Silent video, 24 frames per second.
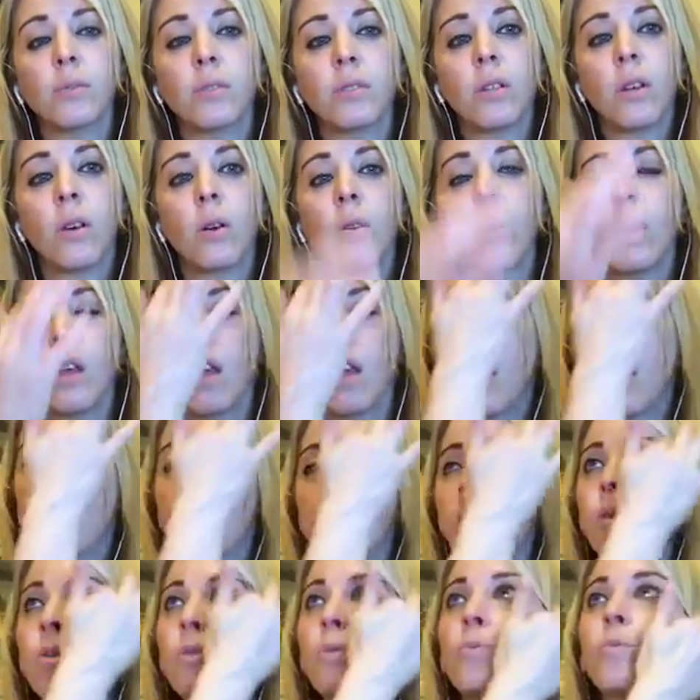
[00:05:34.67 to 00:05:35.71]
So
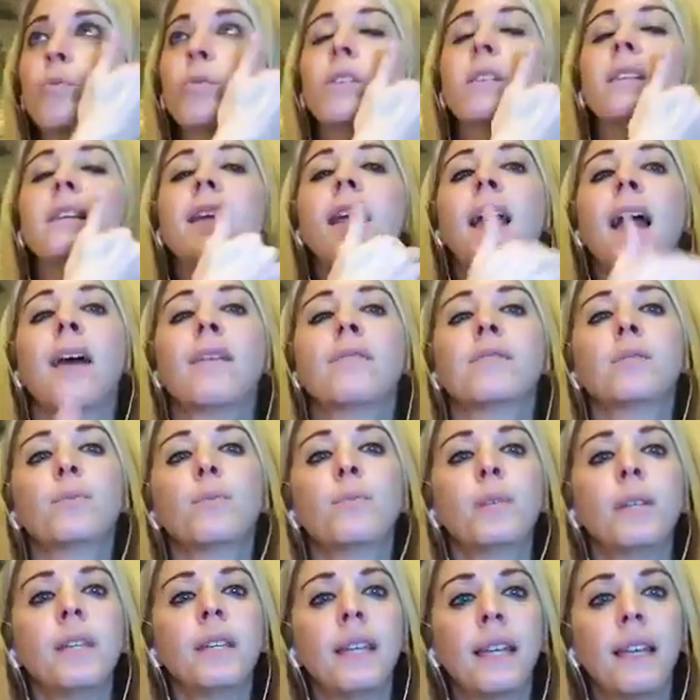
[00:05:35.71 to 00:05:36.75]
you really have to
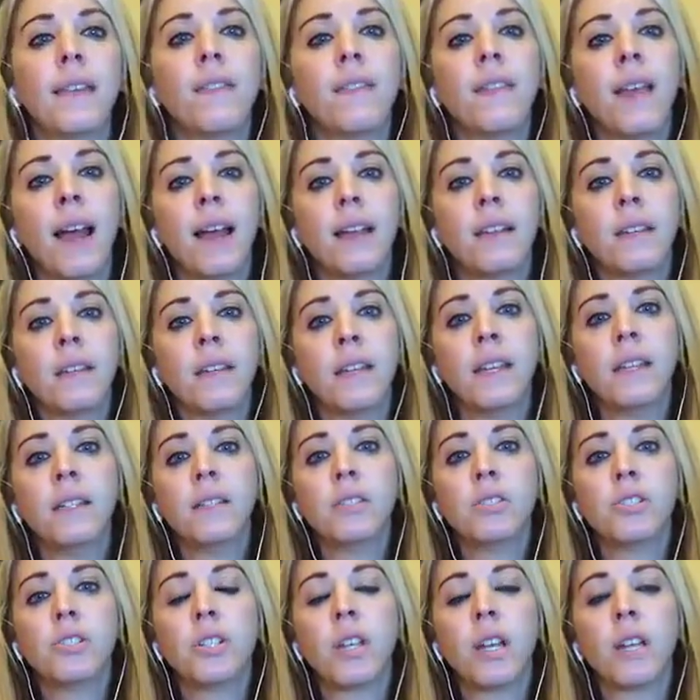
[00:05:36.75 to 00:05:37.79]
be in that
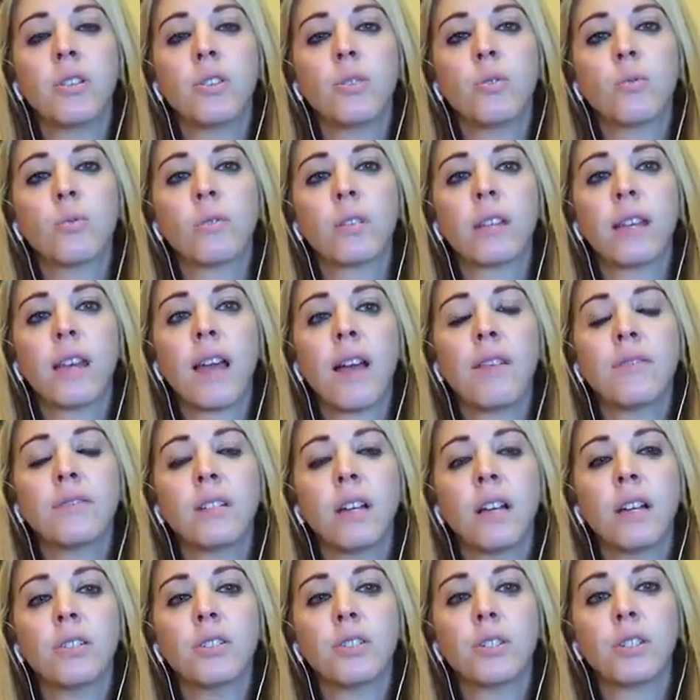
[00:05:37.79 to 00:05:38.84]
niche, and you really have
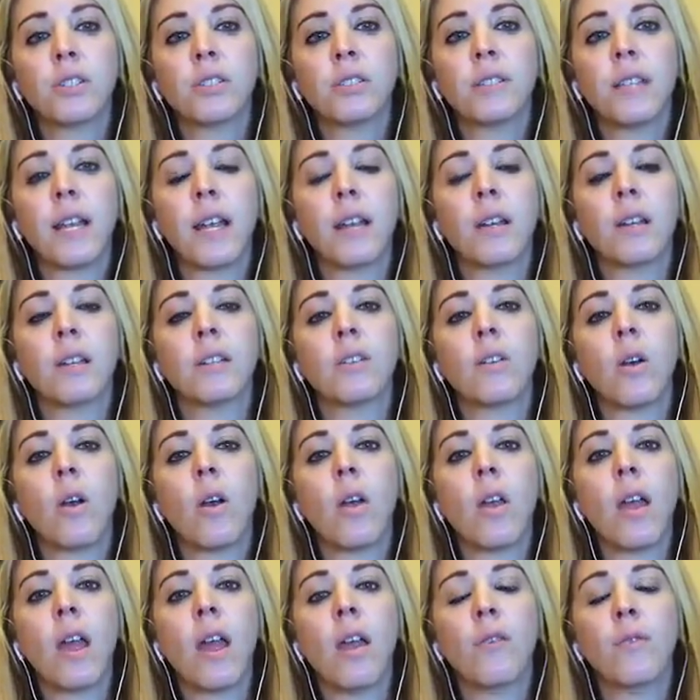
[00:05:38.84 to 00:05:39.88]
to understand
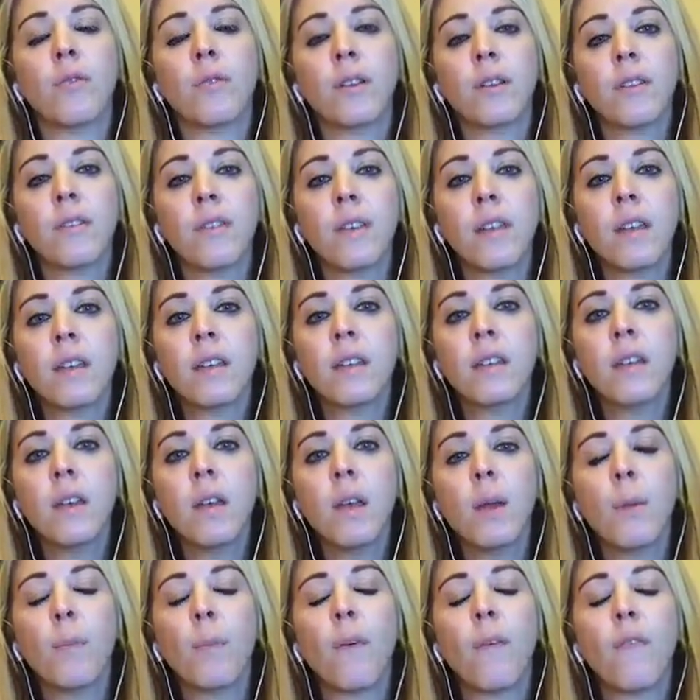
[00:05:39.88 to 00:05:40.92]
everything
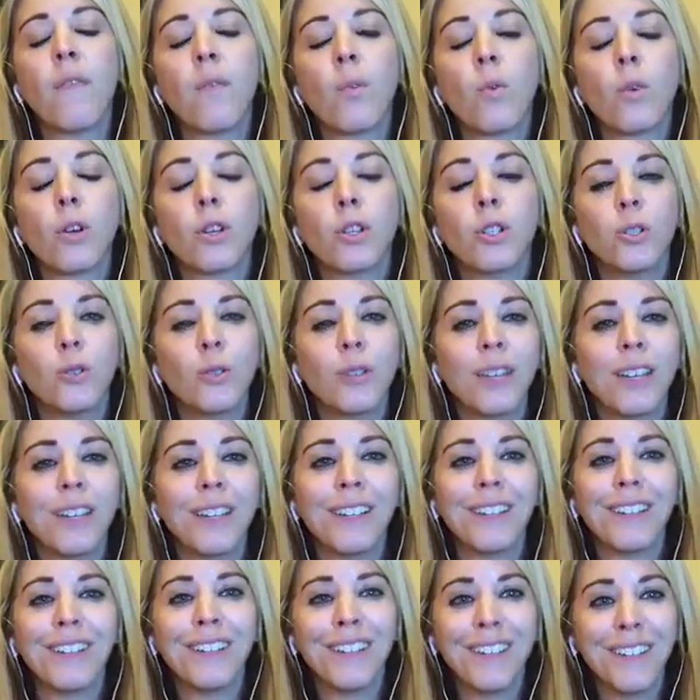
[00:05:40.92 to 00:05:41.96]
before you
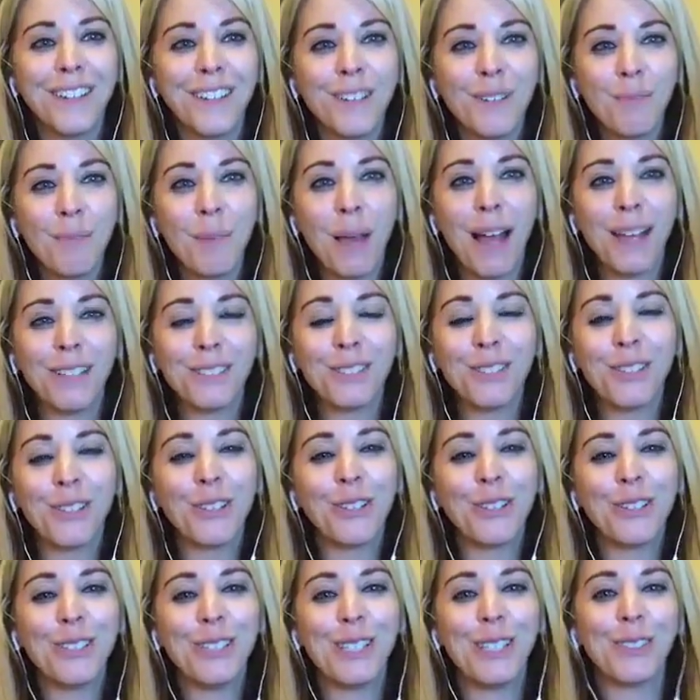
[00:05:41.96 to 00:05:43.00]
can pass the
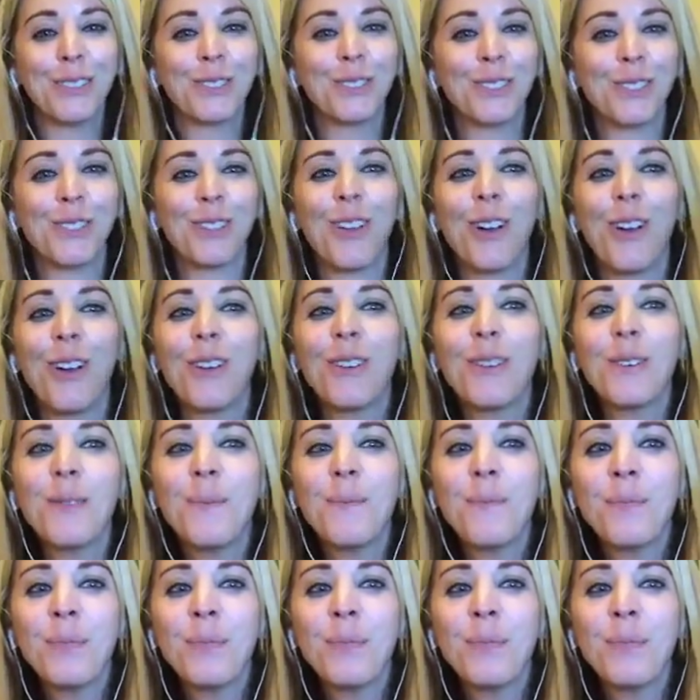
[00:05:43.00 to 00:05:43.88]
good deals along.